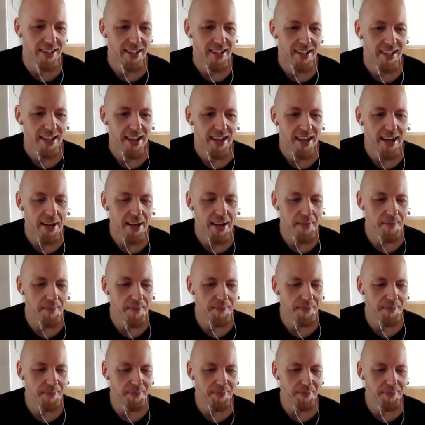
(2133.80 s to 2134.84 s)
Um,
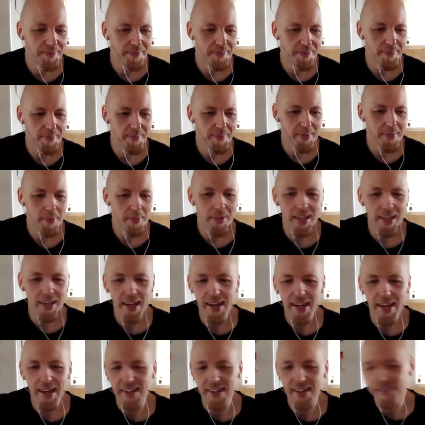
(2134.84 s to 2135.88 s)
that's right. But
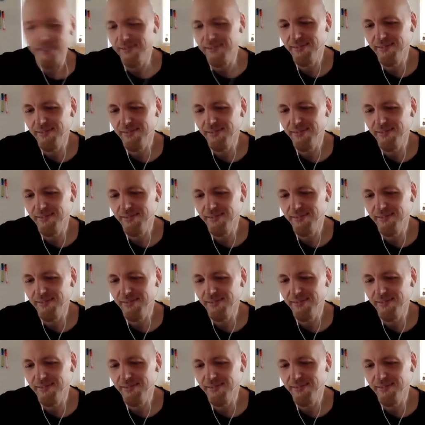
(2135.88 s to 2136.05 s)
yeah,